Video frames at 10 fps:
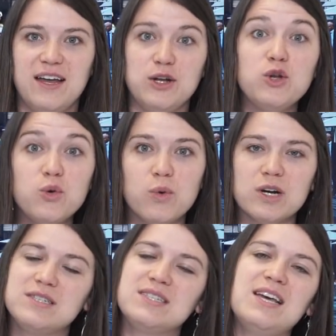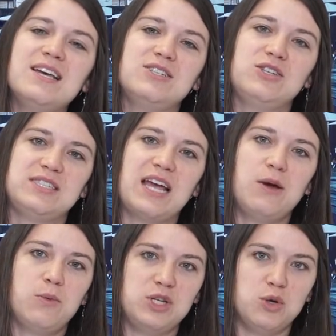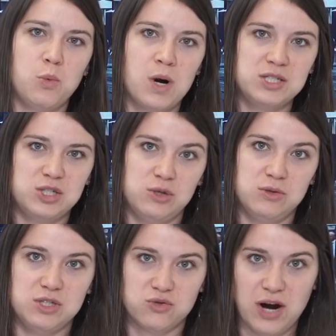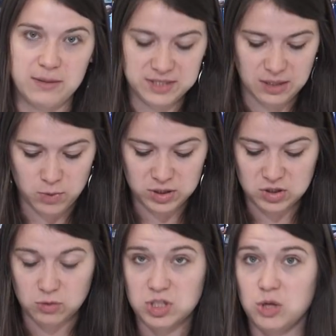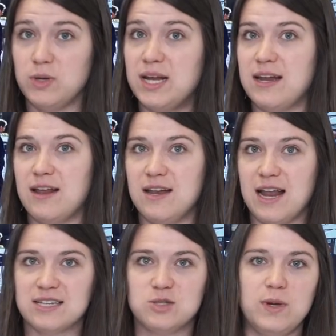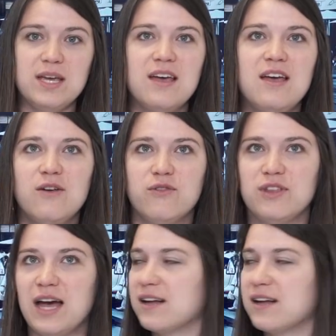new words to say when you want to describe someone. So tune in next week for that